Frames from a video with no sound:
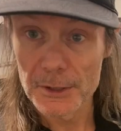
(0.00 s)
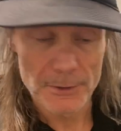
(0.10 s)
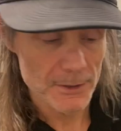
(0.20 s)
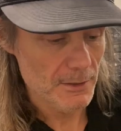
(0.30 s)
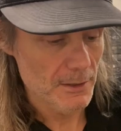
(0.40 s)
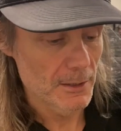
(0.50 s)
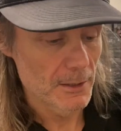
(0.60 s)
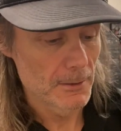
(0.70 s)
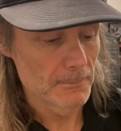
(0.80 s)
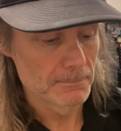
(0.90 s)
grit
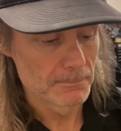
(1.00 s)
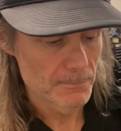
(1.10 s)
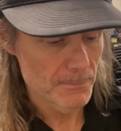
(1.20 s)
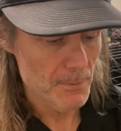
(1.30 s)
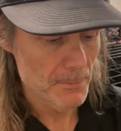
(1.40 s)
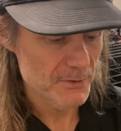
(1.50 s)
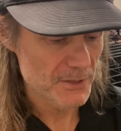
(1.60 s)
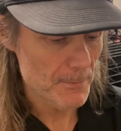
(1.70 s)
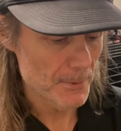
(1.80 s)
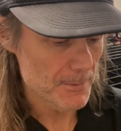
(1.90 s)

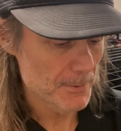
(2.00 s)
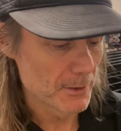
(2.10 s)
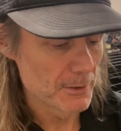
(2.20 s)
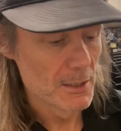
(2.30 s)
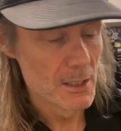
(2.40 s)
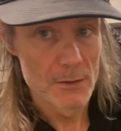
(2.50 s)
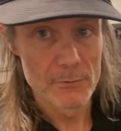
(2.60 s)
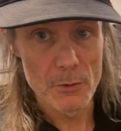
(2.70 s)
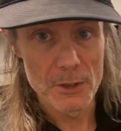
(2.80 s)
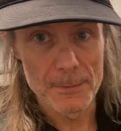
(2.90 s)
sandpaper,
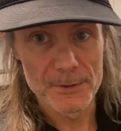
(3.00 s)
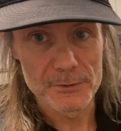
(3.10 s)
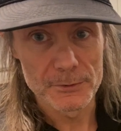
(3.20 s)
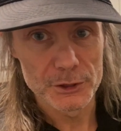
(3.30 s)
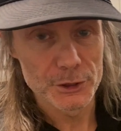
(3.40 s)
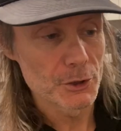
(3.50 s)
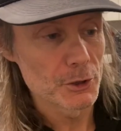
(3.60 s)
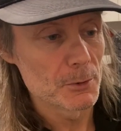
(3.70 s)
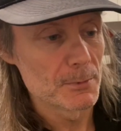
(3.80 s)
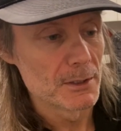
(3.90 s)
roll it up into a
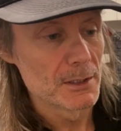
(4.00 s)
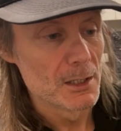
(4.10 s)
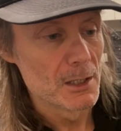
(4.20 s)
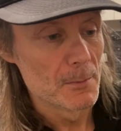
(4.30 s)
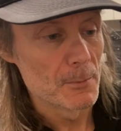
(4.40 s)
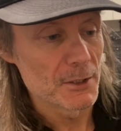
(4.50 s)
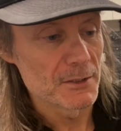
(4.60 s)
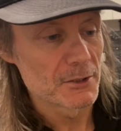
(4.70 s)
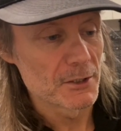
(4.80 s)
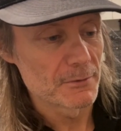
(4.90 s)
tube, put it
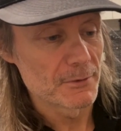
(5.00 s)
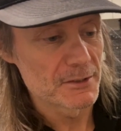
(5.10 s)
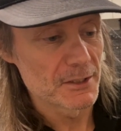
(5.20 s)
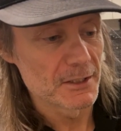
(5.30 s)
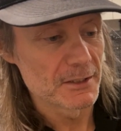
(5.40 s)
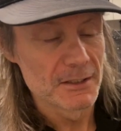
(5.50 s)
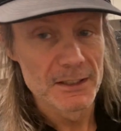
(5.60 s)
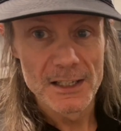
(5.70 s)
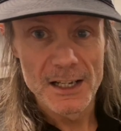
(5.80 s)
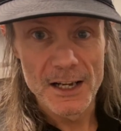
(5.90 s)
inside the fitting,
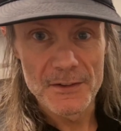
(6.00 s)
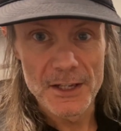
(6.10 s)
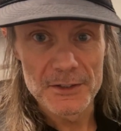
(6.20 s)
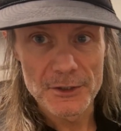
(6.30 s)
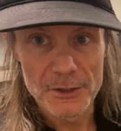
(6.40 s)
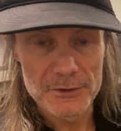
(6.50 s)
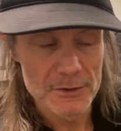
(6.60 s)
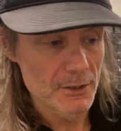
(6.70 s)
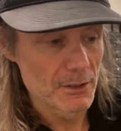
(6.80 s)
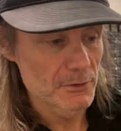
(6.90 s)
and then just
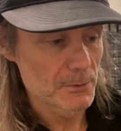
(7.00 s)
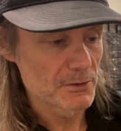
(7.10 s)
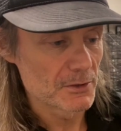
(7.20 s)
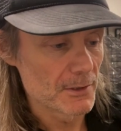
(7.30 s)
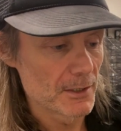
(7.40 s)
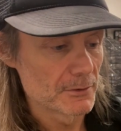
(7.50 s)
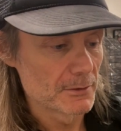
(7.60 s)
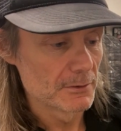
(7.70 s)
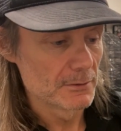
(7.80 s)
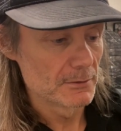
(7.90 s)
twist it round
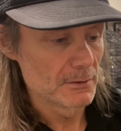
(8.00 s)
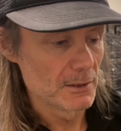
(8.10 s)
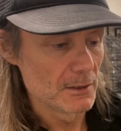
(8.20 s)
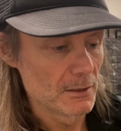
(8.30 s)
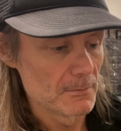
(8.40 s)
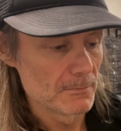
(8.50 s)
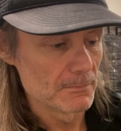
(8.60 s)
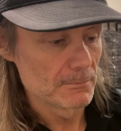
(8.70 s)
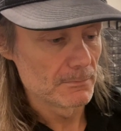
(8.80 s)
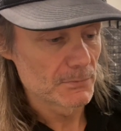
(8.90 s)

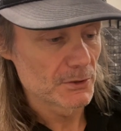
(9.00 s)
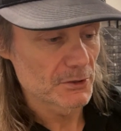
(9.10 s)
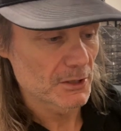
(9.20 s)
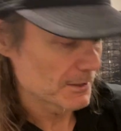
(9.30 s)
just to clean